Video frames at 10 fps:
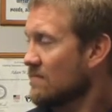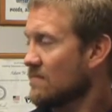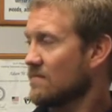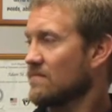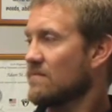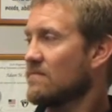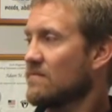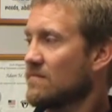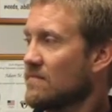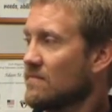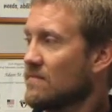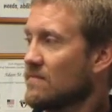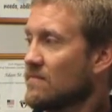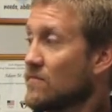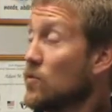
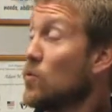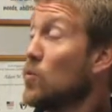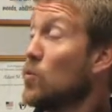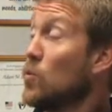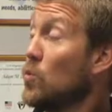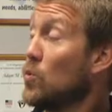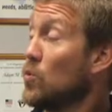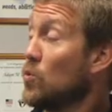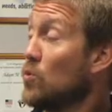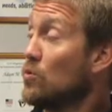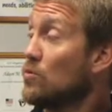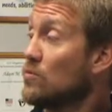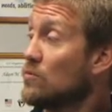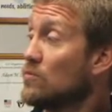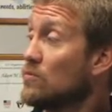
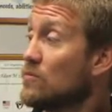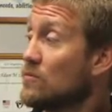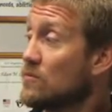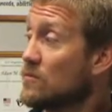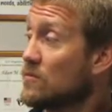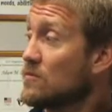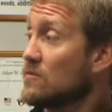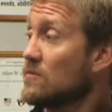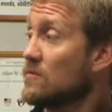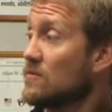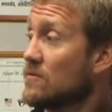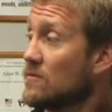[no speech]